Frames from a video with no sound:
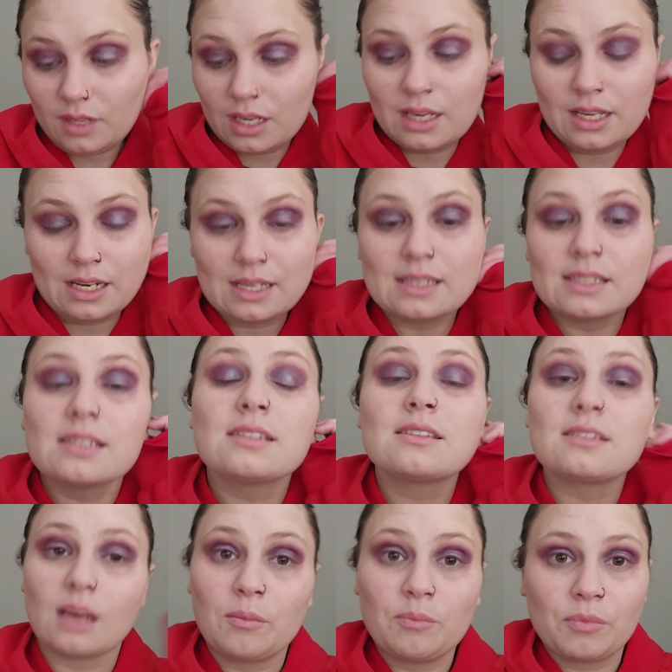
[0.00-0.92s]
it is
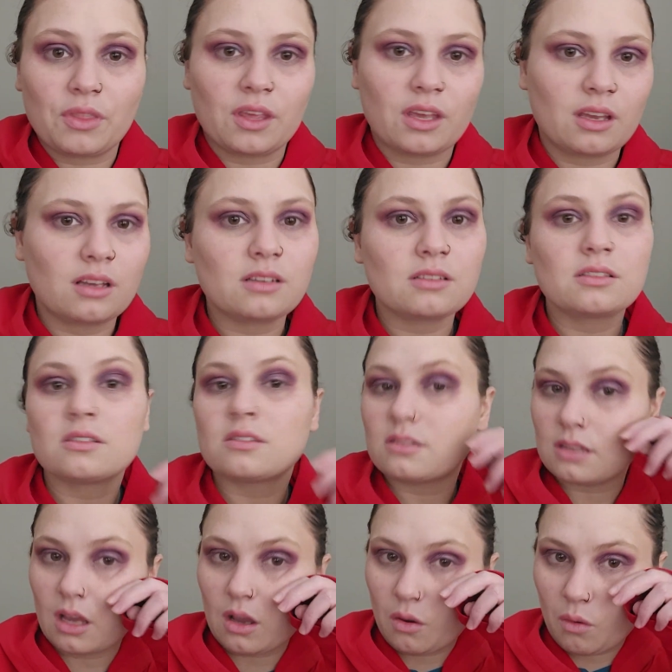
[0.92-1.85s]
something.
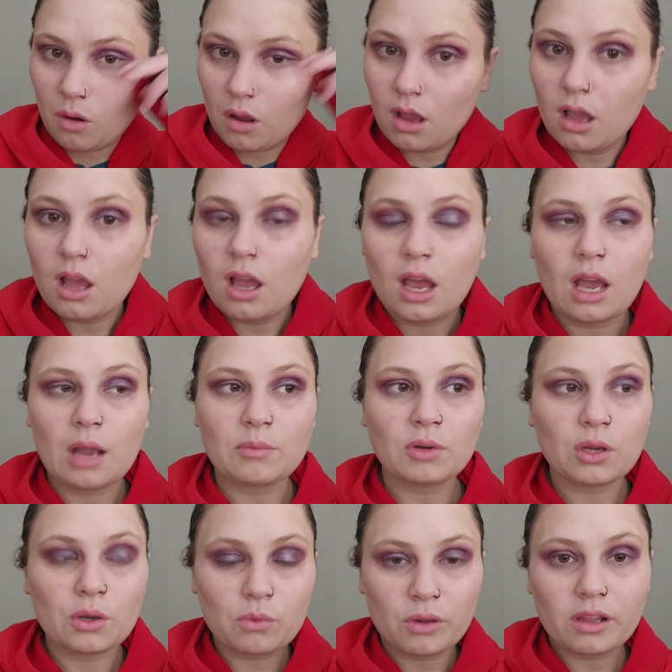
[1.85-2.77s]
So I'm
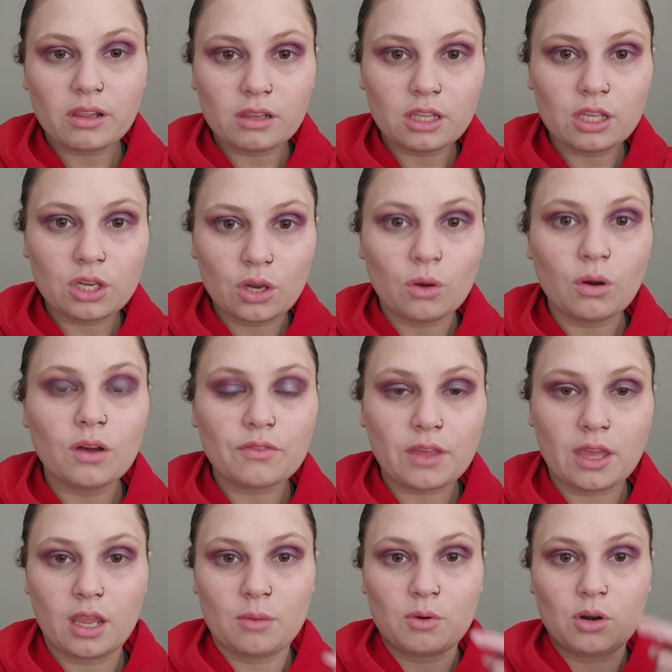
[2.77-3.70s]
going to quickly go
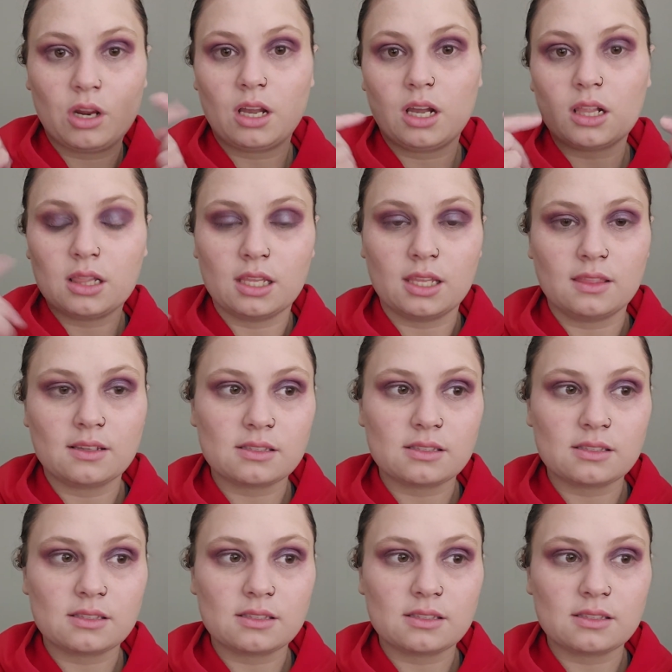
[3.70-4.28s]
off camera and clean